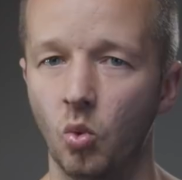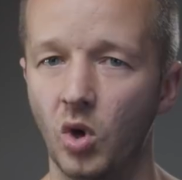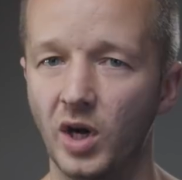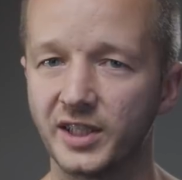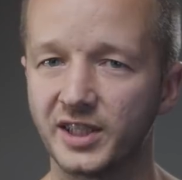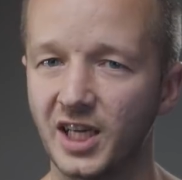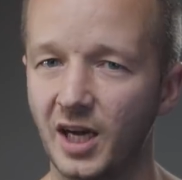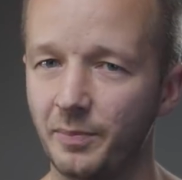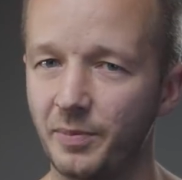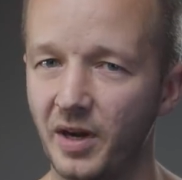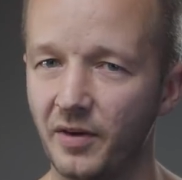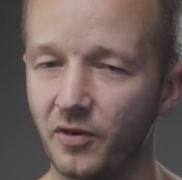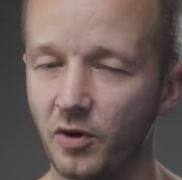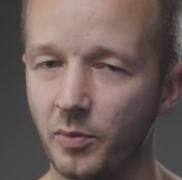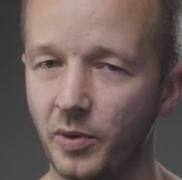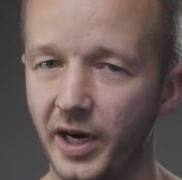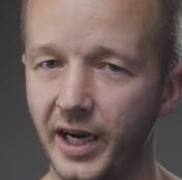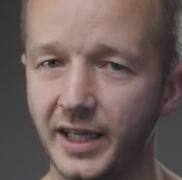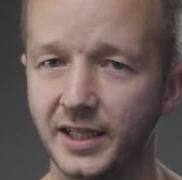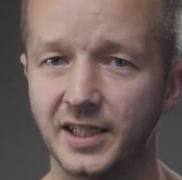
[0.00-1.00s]
What's up
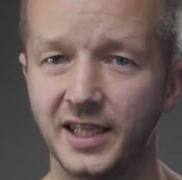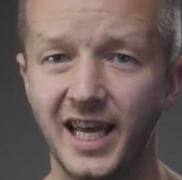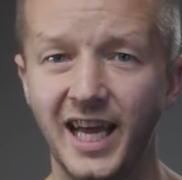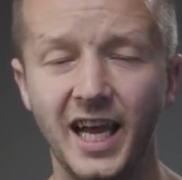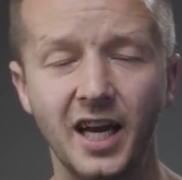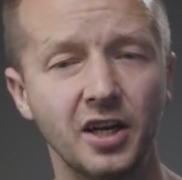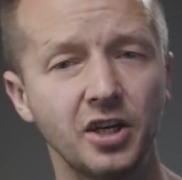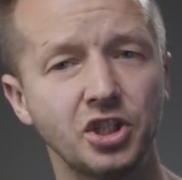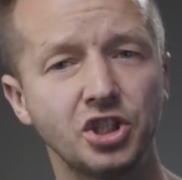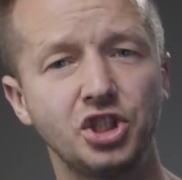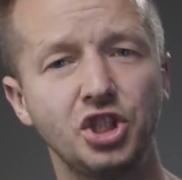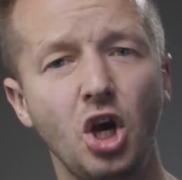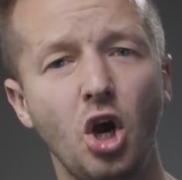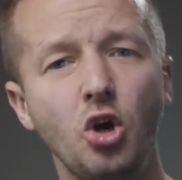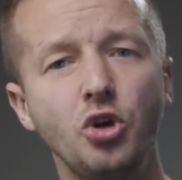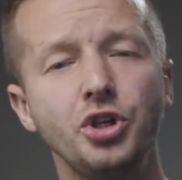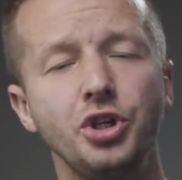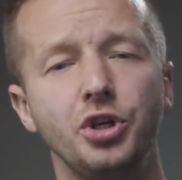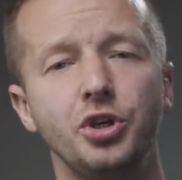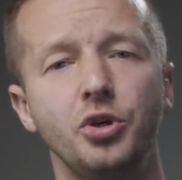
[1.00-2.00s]
everybody? Today I'm going to
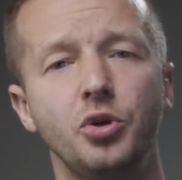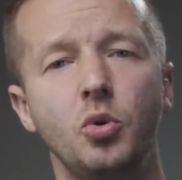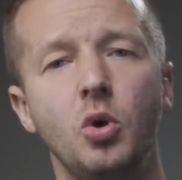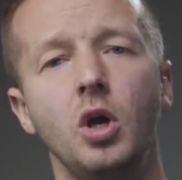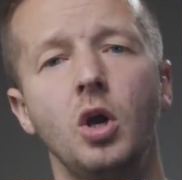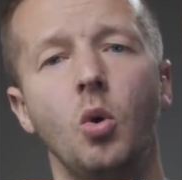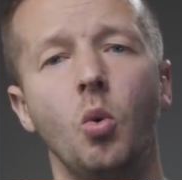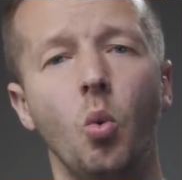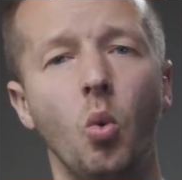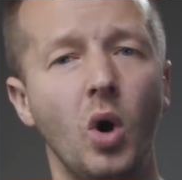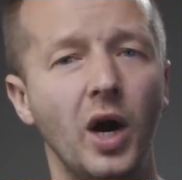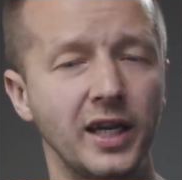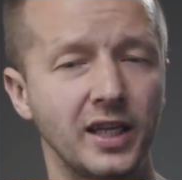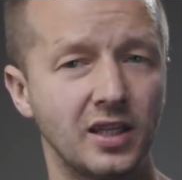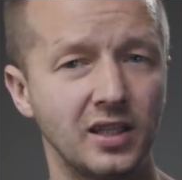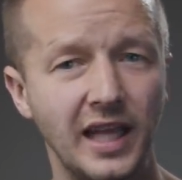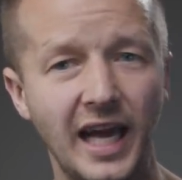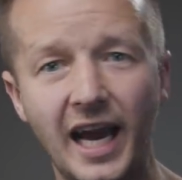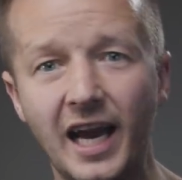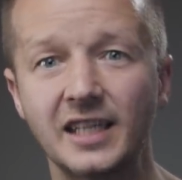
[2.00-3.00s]
show you what
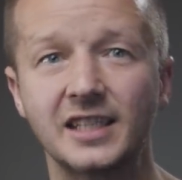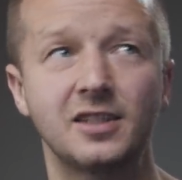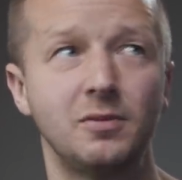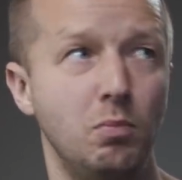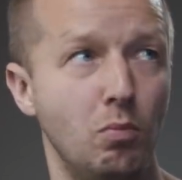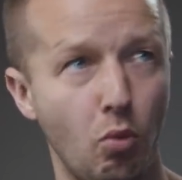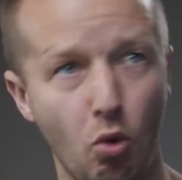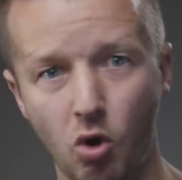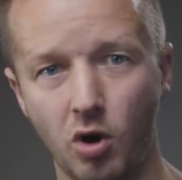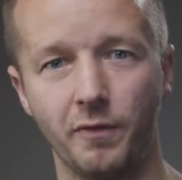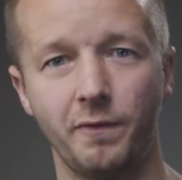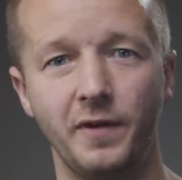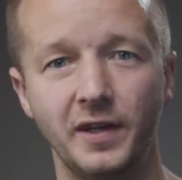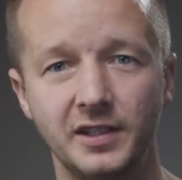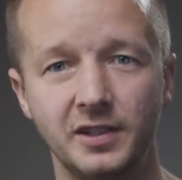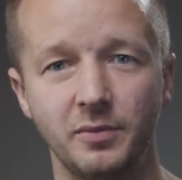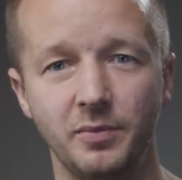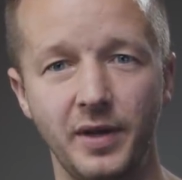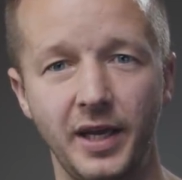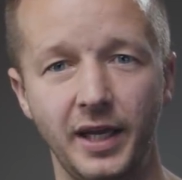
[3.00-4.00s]

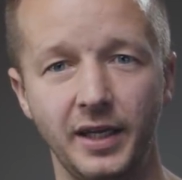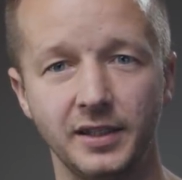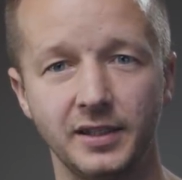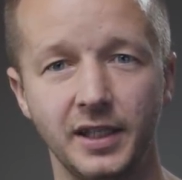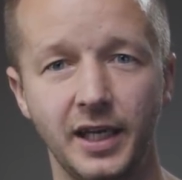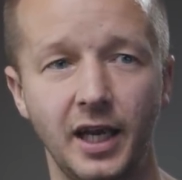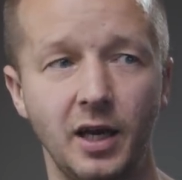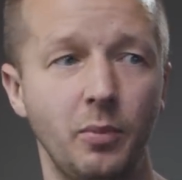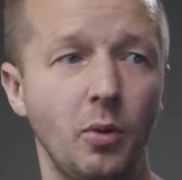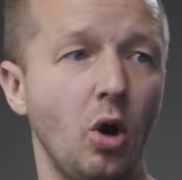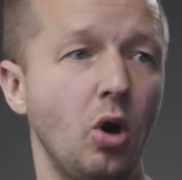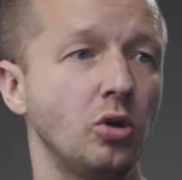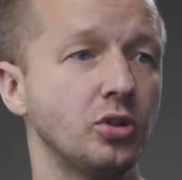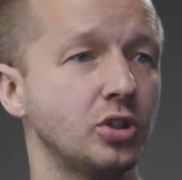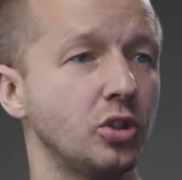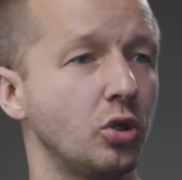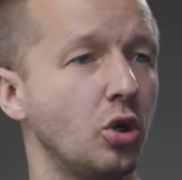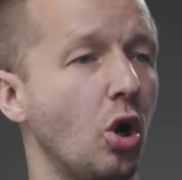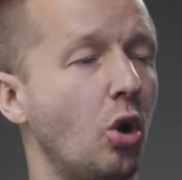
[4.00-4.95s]
glassmorphism is and I'm also